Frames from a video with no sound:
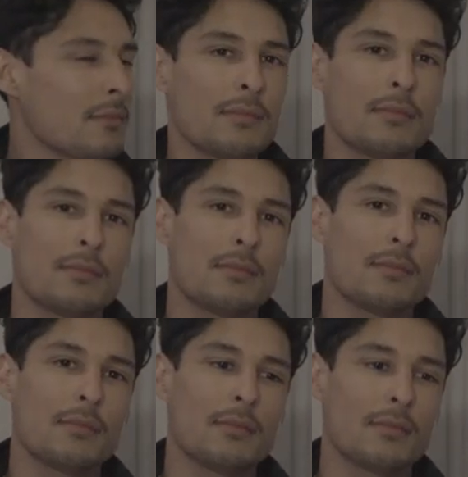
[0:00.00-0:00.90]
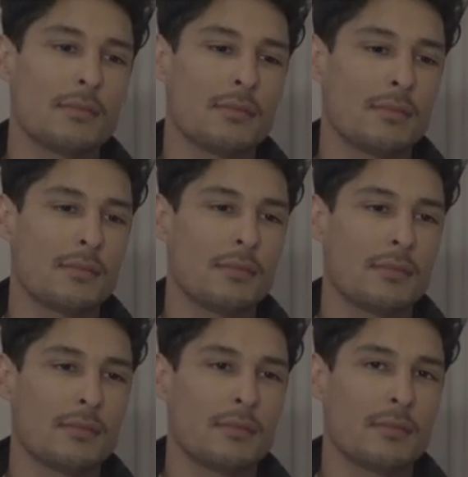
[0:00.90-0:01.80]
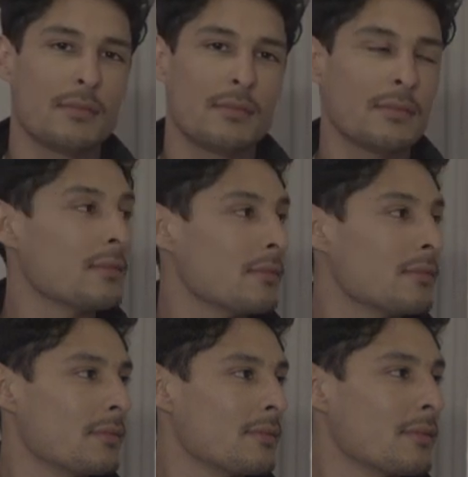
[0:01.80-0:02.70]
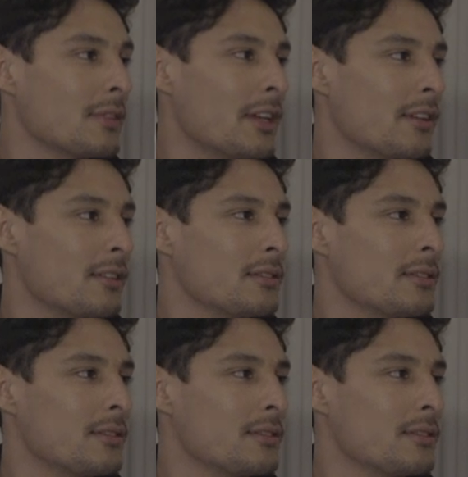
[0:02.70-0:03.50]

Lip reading: The person shown says nothing.